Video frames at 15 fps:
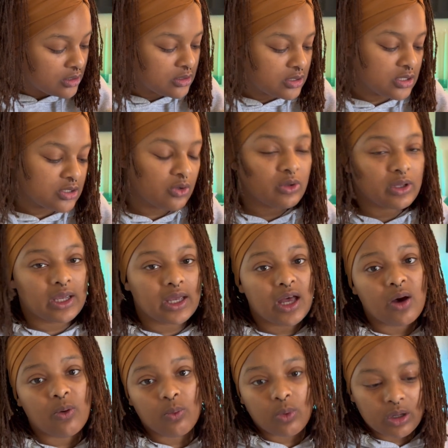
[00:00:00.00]
Since only I
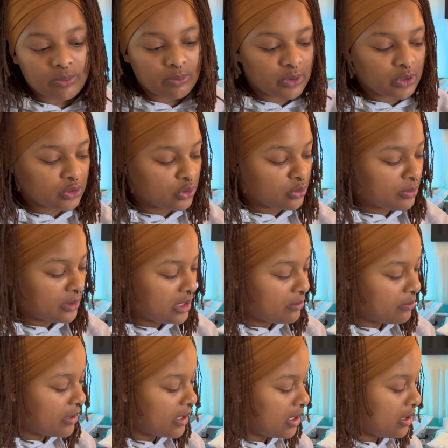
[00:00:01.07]
got one perler bead
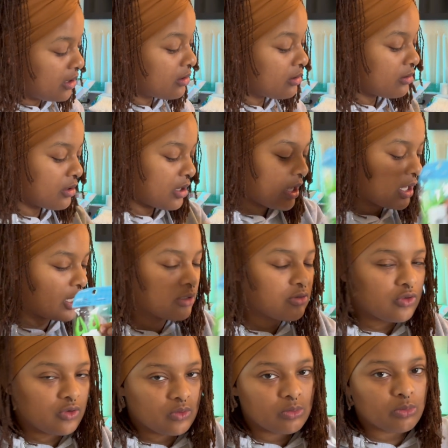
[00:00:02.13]
pen, I could
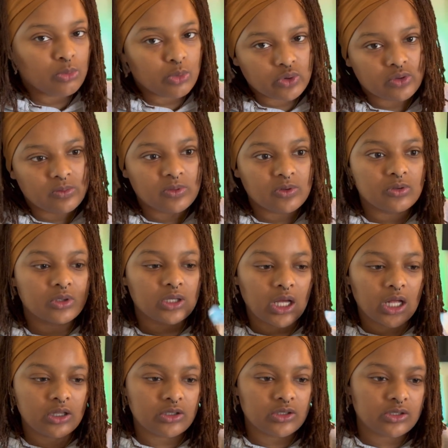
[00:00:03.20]
do multiple
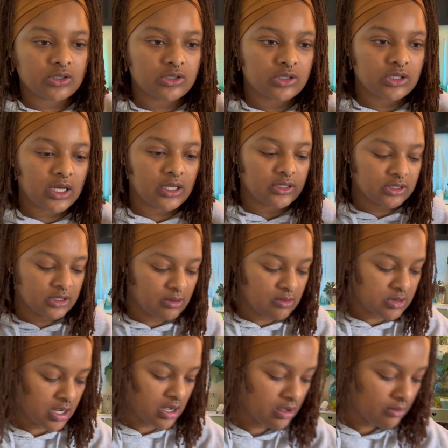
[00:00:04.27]
colors at the same
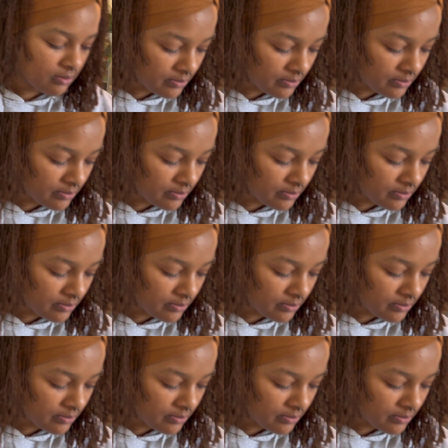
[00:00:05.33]
time.